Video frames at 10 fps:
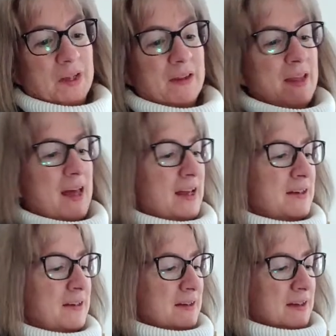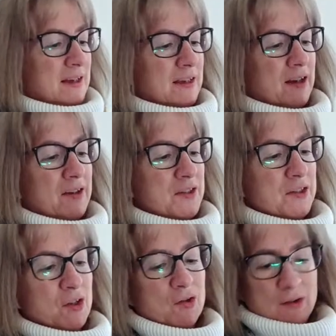then going to
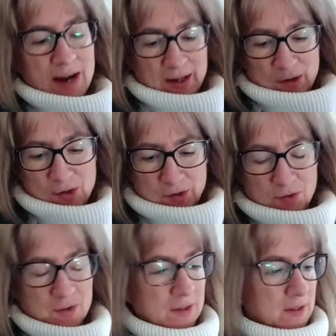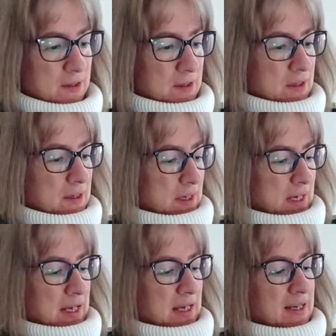crack on
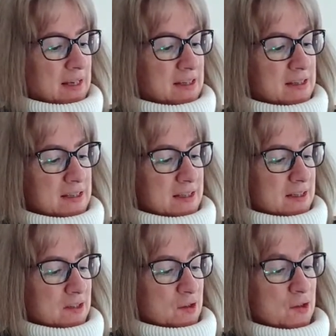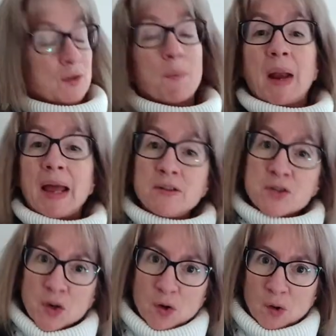and do the plain
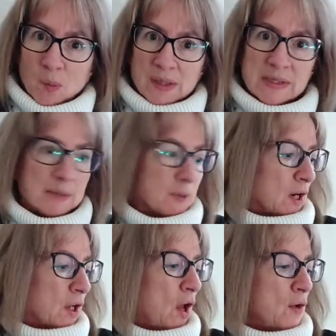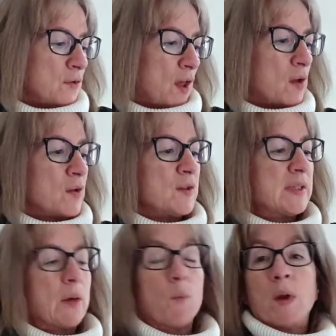chocolate ones. I'm going to coat those
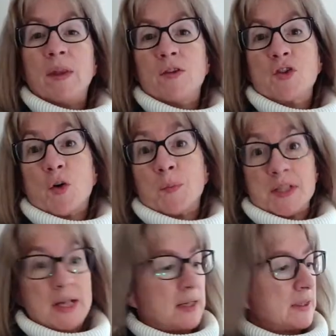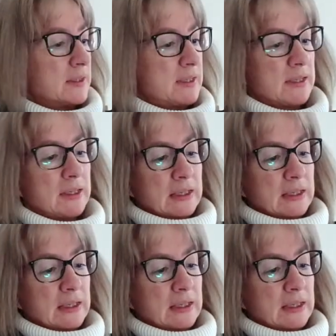with chopped nuts.